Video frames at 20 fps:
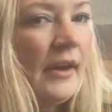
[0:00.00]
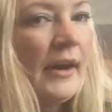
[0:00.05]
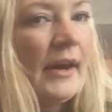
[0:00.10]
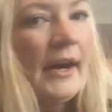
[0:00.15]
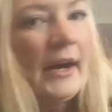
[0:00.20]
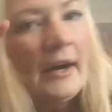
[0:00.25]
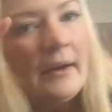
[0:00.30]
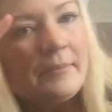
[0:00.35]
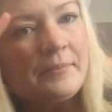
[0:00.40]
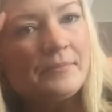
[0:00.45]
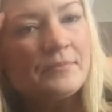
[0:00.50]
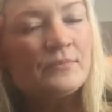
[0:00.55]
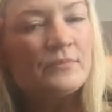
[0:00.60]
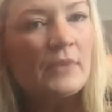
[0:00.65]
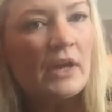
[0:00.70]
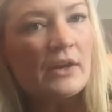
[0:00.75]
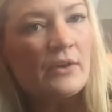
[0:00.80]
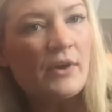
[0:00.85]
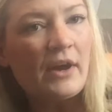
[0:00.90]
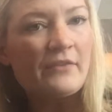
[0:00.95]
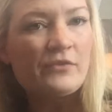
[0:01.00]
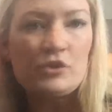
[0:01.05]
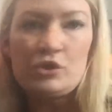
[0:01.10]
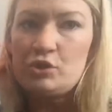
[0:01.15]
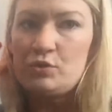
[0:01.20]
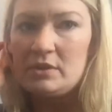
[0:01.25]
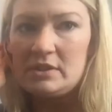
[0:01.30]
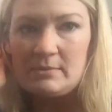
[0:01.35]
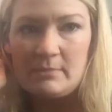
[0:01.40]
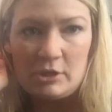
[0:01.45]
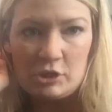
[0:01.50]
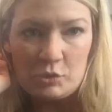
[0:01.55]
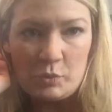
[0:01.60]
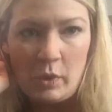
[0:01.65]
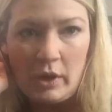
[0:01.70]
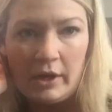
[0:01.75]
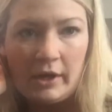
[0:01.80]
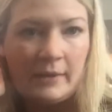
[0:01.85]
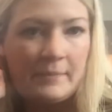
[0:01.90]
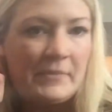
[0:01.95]
I don't have to do as much
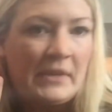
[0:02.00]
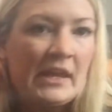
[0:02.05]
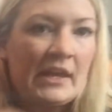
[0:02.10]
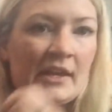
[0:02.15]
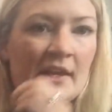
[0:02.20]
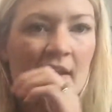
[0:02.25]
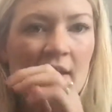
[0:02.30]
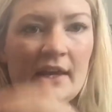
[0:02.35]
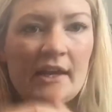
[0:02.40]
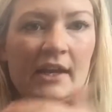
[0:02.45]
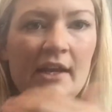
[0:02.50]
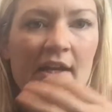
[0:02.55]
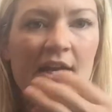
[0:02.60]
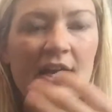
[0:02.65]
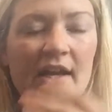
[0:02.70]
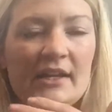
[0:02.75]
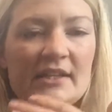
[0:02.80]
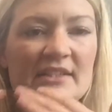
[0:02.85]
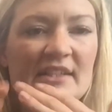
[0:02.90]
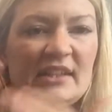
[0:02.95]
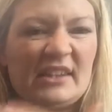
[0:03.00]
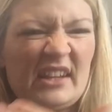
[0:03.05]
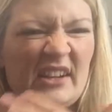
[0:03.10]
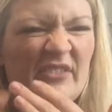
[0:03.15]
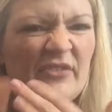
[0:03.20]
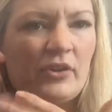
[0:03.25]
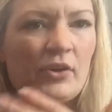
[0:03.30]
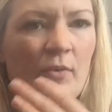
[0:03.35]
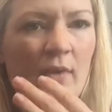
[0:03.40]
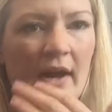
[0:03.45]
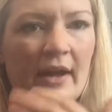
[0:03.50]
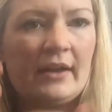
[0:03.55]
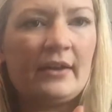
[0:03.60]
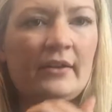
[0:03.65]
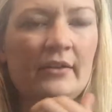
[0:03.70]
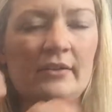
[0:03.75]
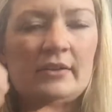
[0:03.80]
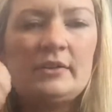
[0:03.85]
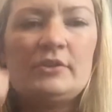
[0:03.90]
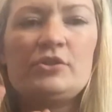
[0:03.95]
work, and I kind of sit there for a
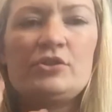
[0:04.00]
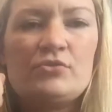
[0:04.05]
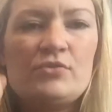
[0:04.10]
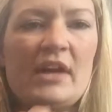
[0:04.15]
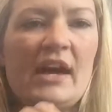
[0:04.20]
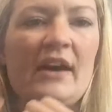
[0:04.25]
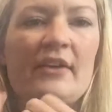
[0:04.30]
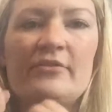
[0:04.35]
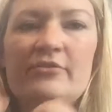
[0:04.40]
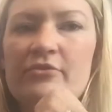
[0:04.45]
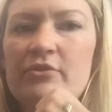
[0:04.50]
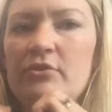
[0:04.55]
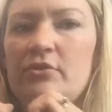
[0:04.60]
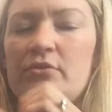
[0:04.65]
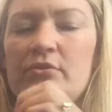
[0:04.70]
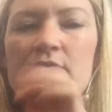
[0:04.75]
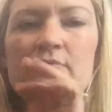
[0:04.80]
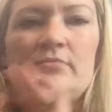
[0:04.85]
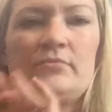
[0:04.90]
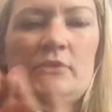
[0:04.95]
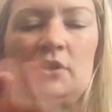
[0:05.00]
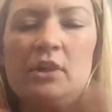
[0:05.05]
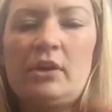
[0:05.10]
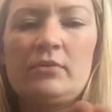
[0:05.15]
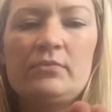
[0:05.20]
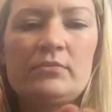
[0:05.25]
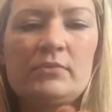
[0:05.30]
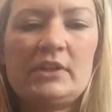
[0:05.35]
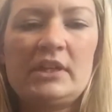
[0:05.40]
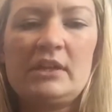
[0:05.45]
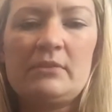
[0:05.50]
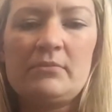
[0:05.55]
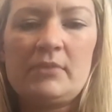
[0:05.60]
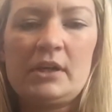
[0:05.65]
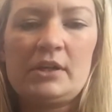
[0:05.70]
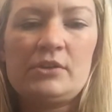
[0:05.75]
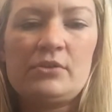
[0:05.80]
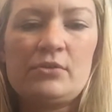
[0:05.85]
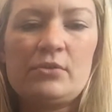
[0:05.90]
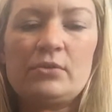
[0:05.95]
while and do that for, you know, getting
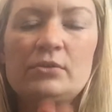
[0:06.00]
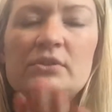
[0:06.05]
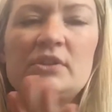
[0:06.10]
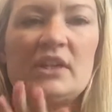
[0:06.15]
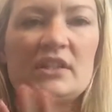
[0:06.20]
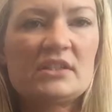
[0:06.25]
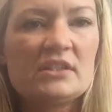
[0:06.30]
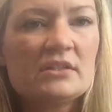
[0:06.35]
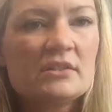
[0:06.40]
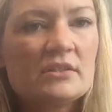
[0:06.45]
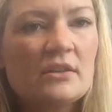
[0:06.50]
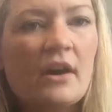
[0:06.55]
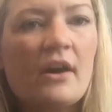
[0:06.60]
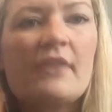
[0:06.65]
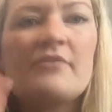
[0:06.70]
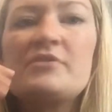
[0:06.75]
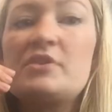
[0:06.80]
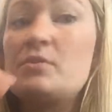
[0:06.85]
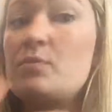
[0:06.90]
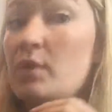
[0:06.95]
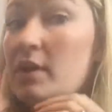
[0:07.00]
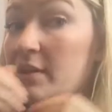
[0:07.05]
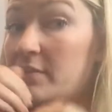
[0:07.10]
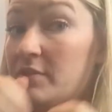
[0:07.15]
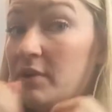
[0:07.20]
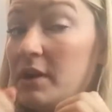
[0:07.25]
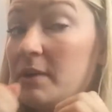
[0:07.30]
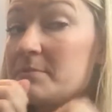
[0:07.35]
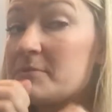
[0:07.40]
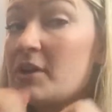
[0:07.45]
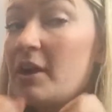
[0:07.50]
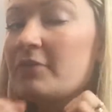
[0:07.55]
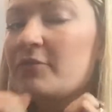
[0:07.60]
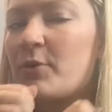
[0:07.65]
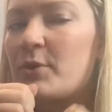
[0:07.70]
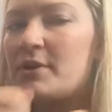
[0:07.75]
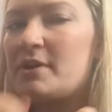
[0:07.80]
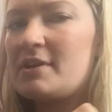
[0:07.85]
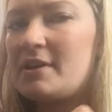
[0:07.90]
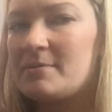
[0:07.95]
my cuticles nice and soft, and whatever comes off
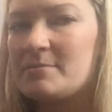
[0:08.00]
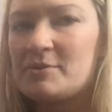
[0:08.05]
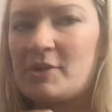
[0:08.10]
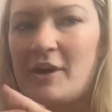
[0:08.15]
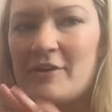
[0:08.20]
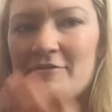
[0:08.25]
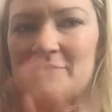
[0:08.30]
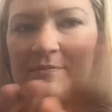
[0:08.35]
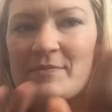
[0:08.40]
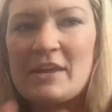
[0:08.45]
already comes off.